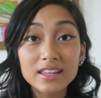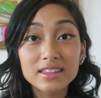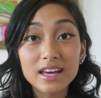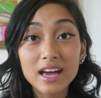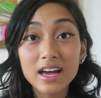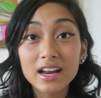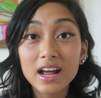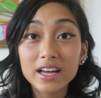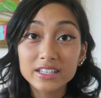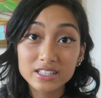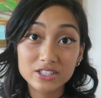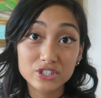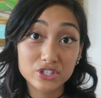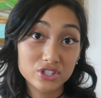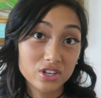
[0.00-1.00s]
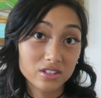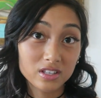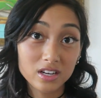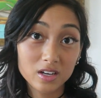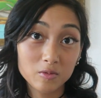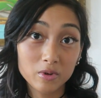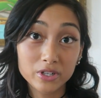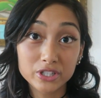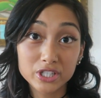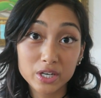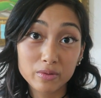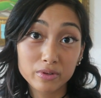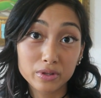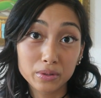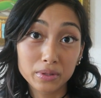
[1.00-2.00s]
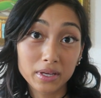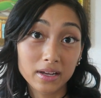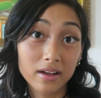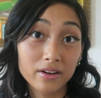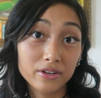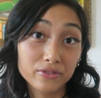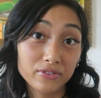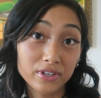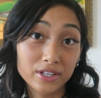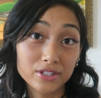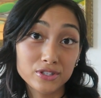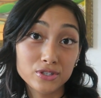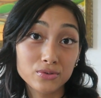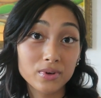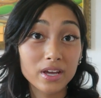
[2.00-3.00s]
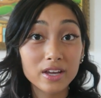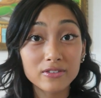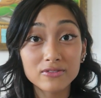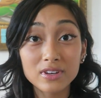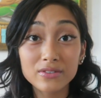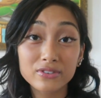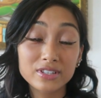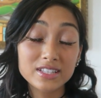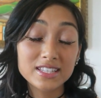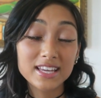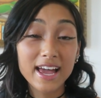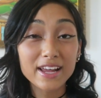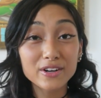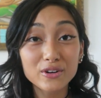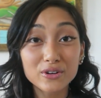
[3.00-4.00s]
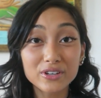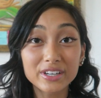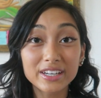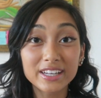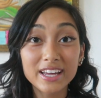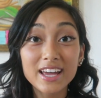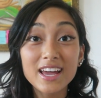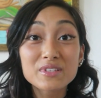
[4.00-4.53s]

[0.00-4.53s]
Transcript: that I just thought that I'd want to share with you that kind of fit into a favorites category.